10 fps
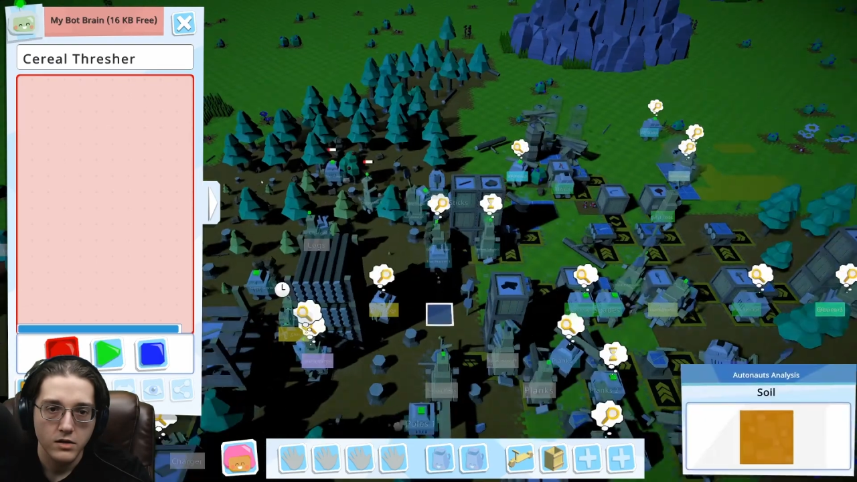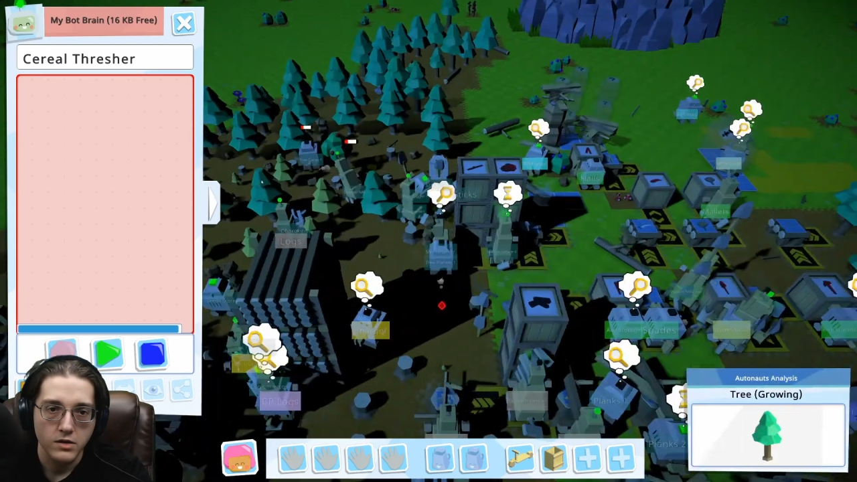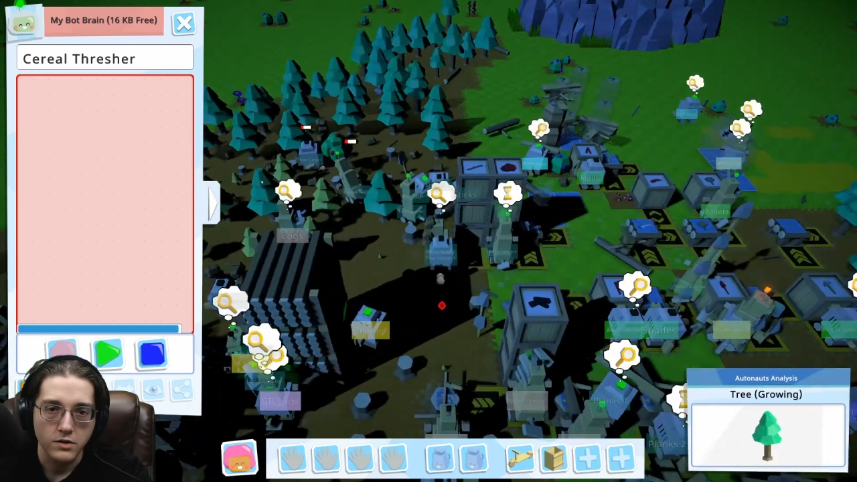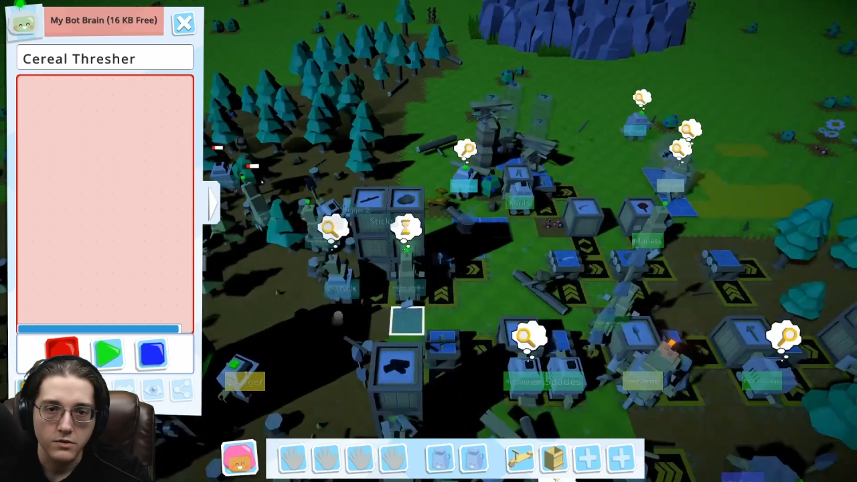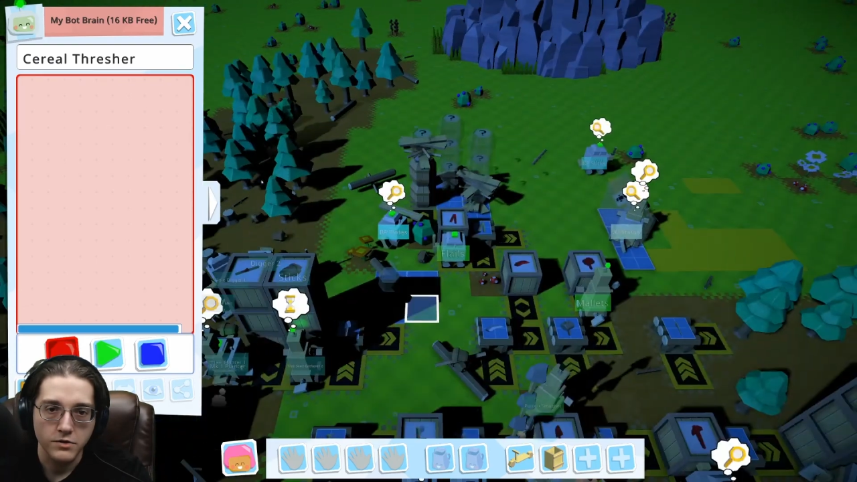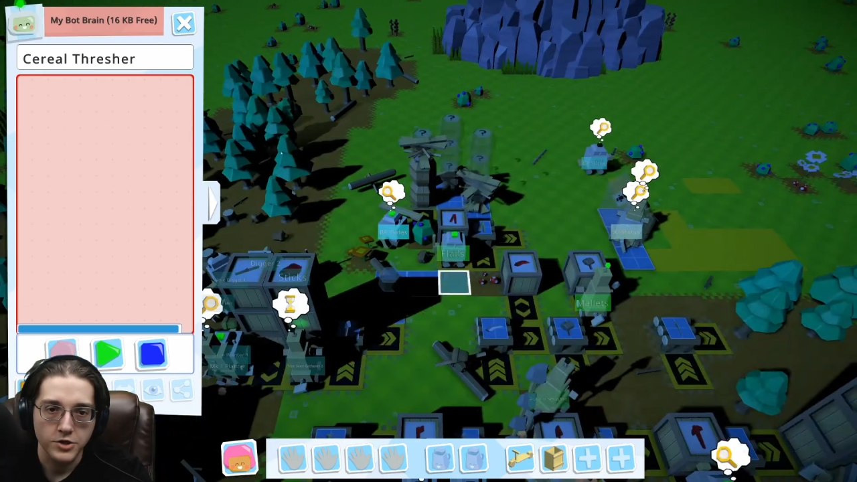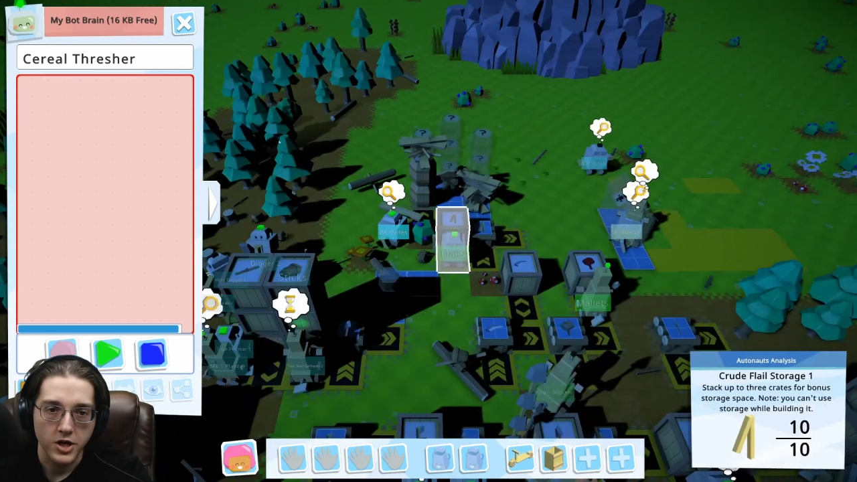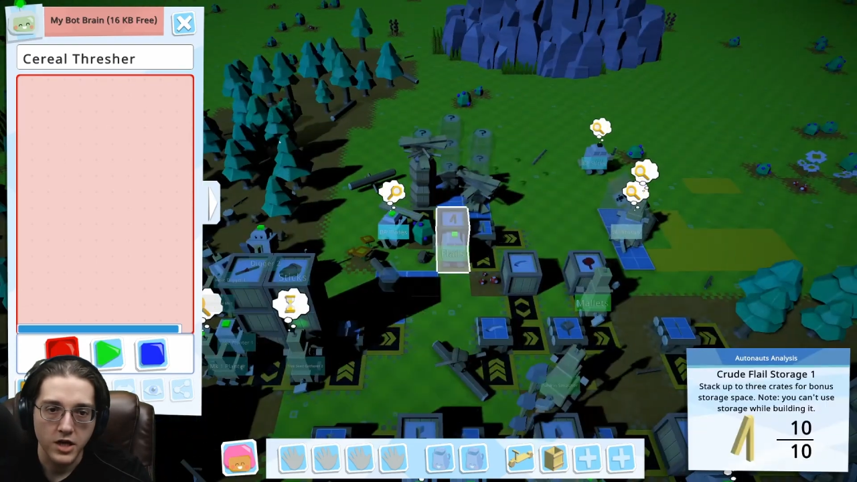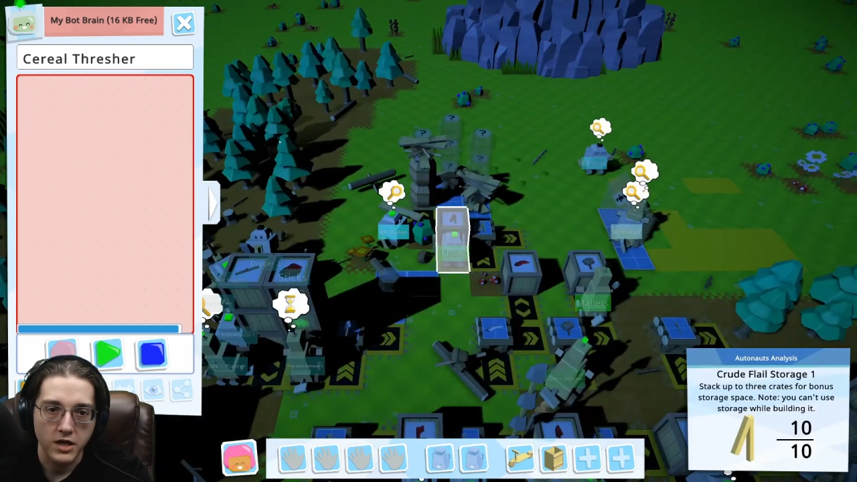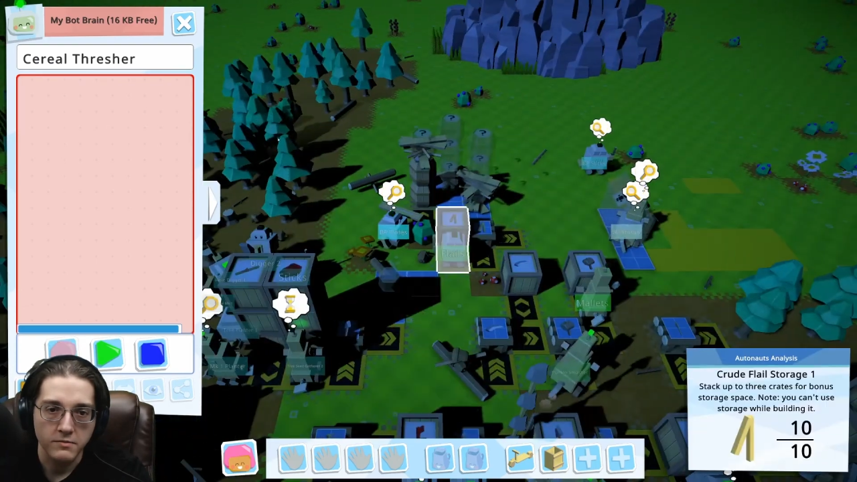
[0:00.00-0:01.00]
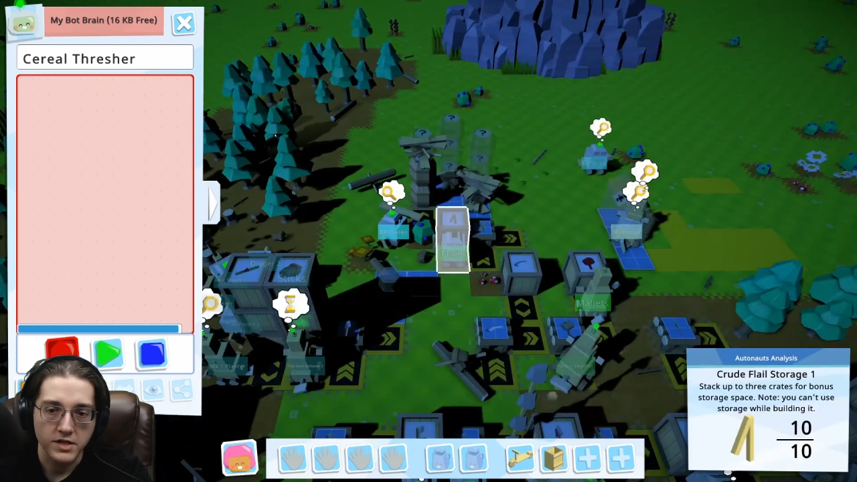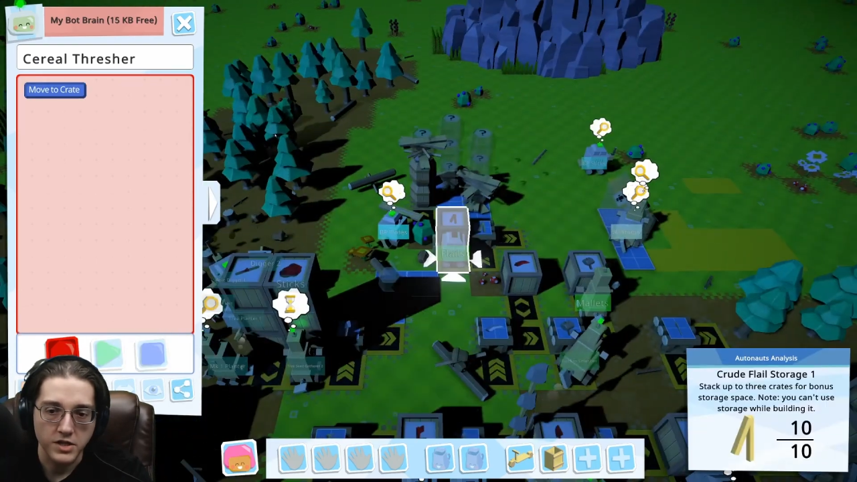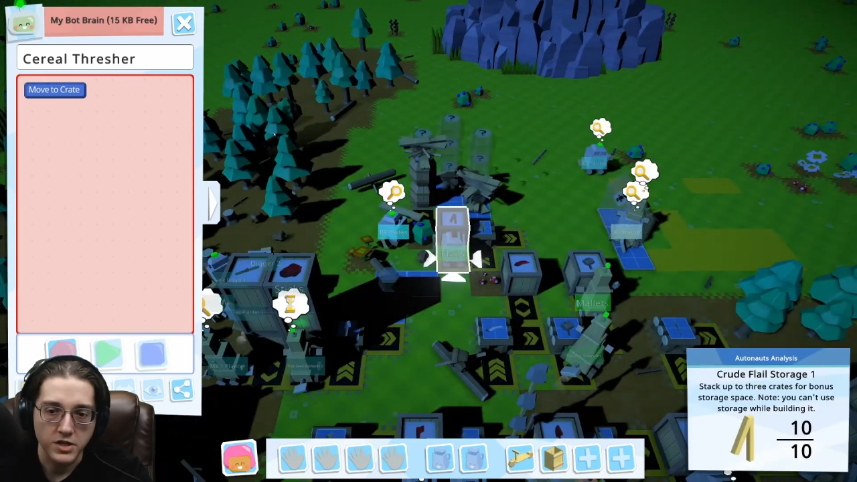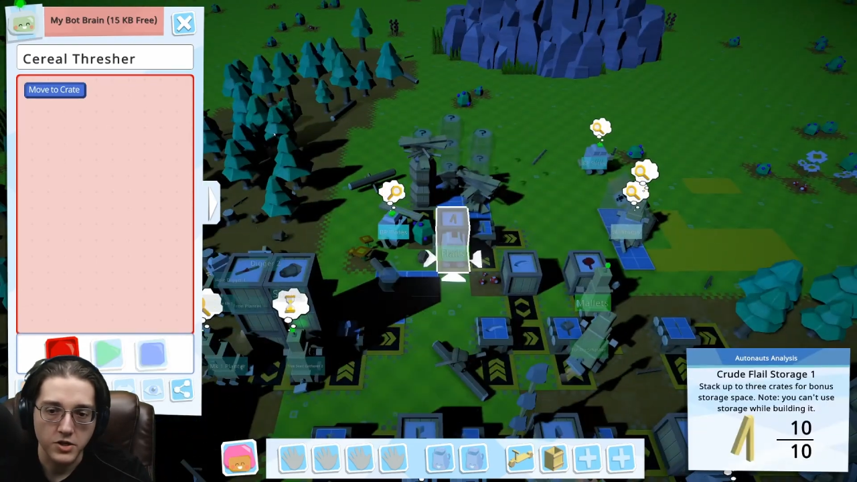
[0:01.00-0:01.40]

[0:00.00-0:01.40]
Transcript: Your job is